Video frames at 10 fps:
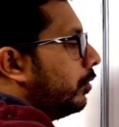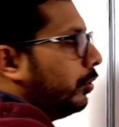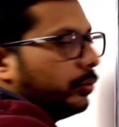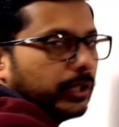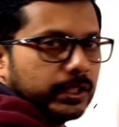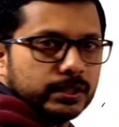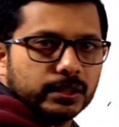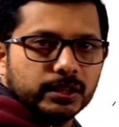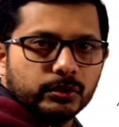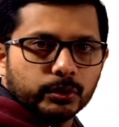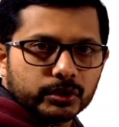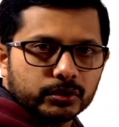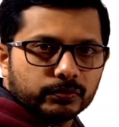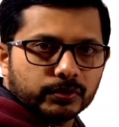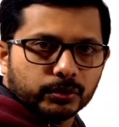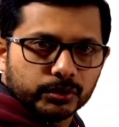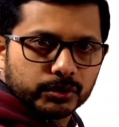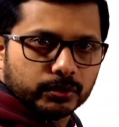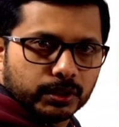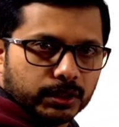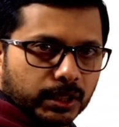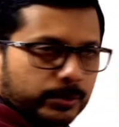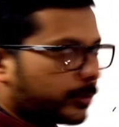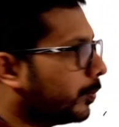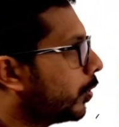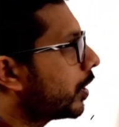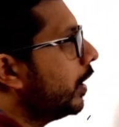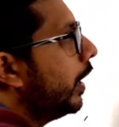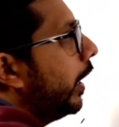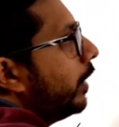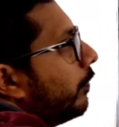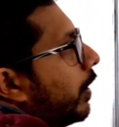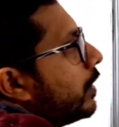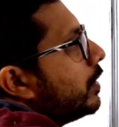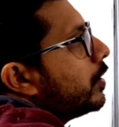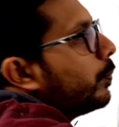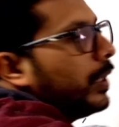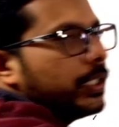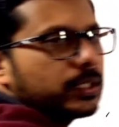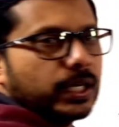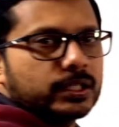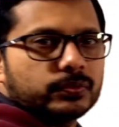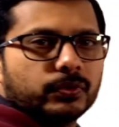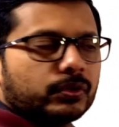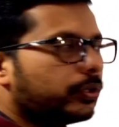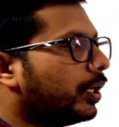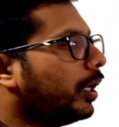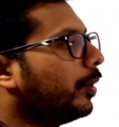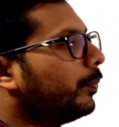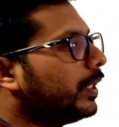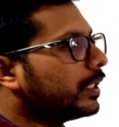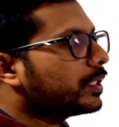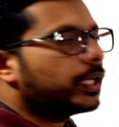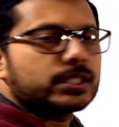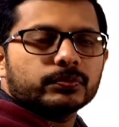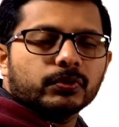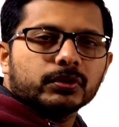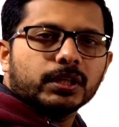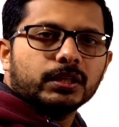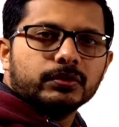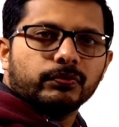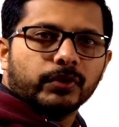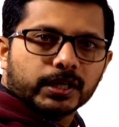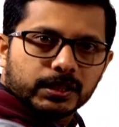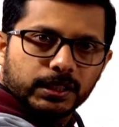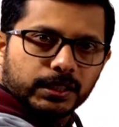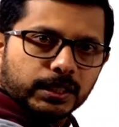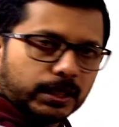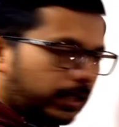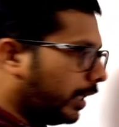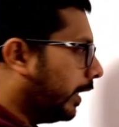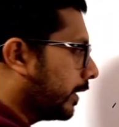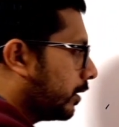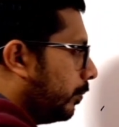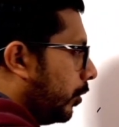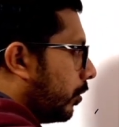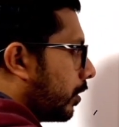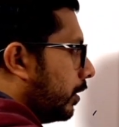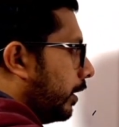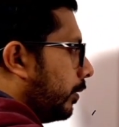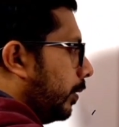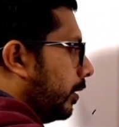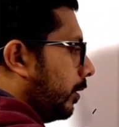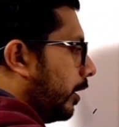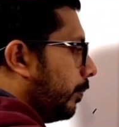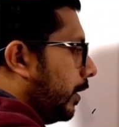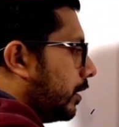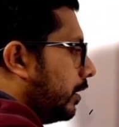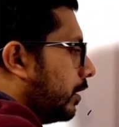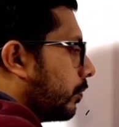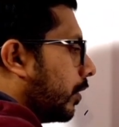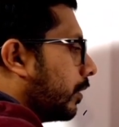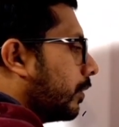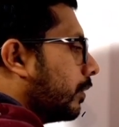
q, that is the equation of the horizontal asymptote. And what is this p stands for? P stands for the vertical asymptote. That means this one.